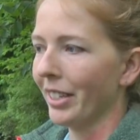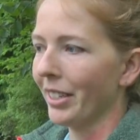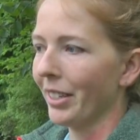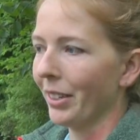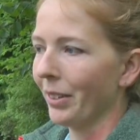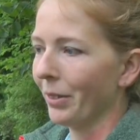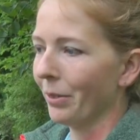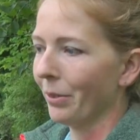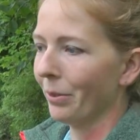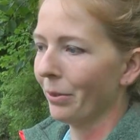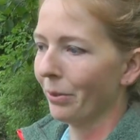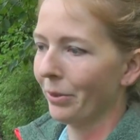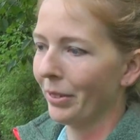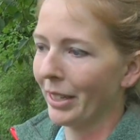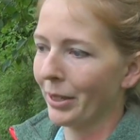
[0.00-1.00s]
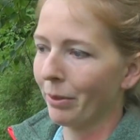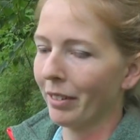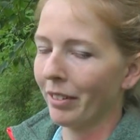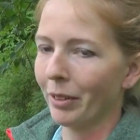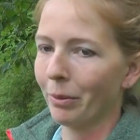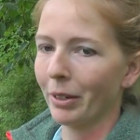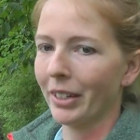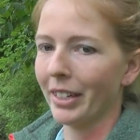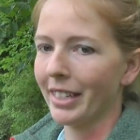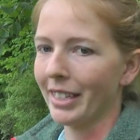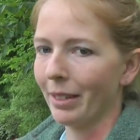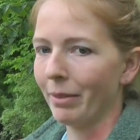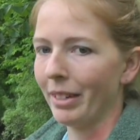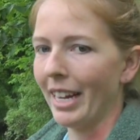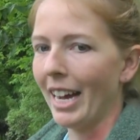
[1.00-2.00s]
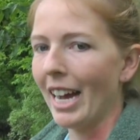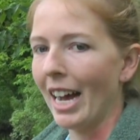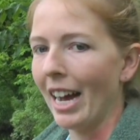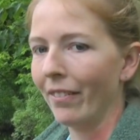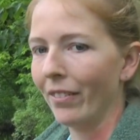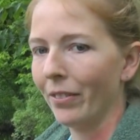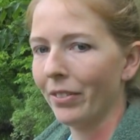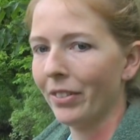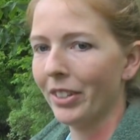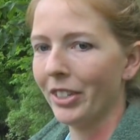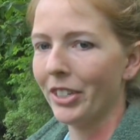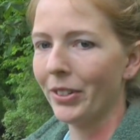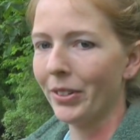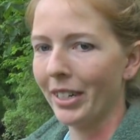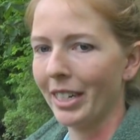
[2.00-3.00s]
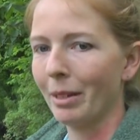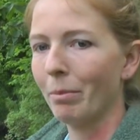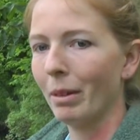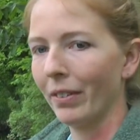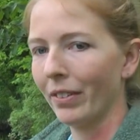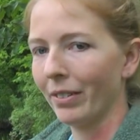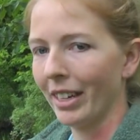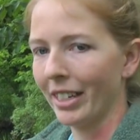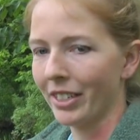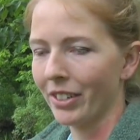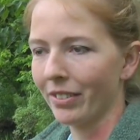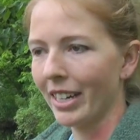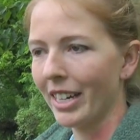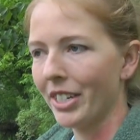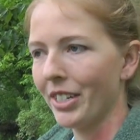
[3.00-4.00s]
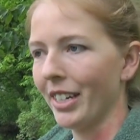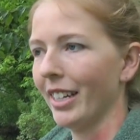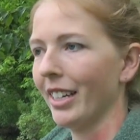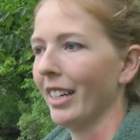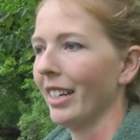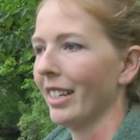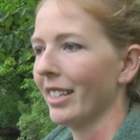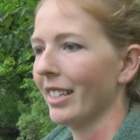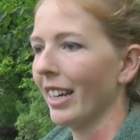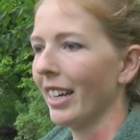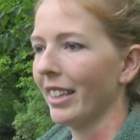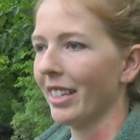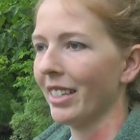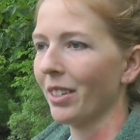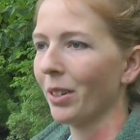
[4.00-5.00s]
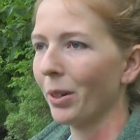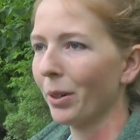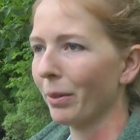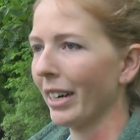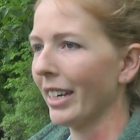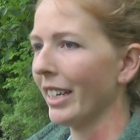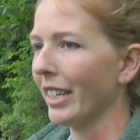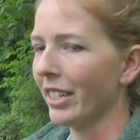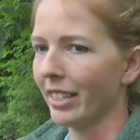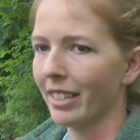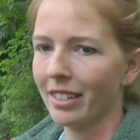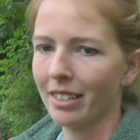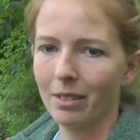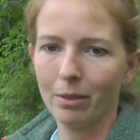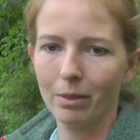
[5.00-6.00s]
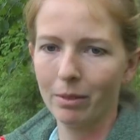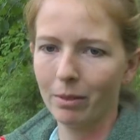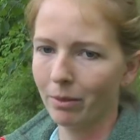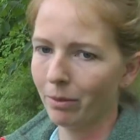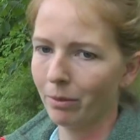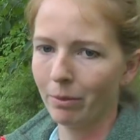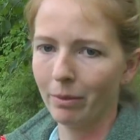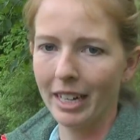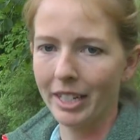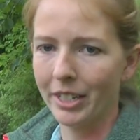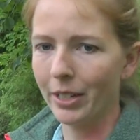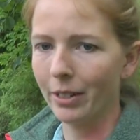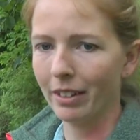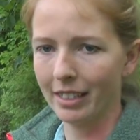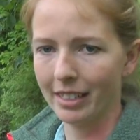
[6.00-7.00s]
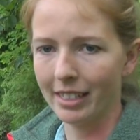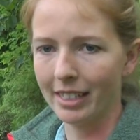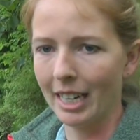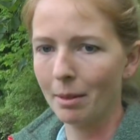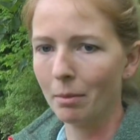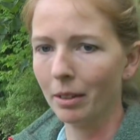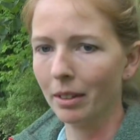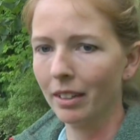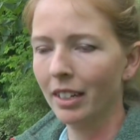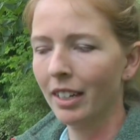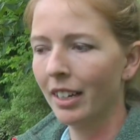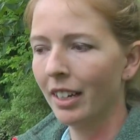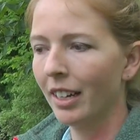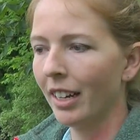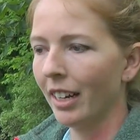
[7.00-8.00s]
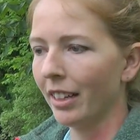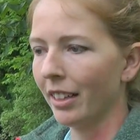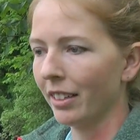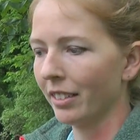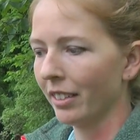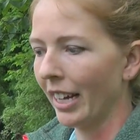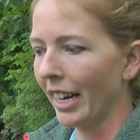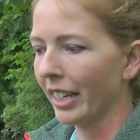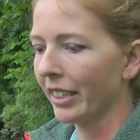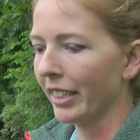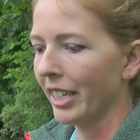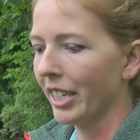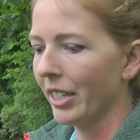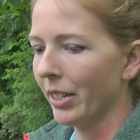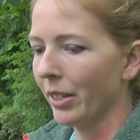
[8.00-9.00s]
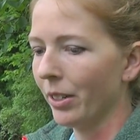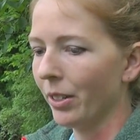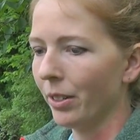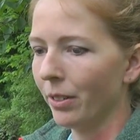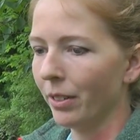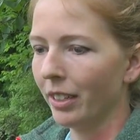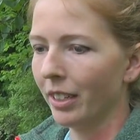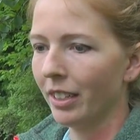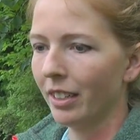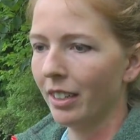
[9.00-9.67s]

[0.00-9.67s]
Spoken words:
So that's one of the worries that we have of doing a buffer restoration in a site that's already just way too unstable and then likely to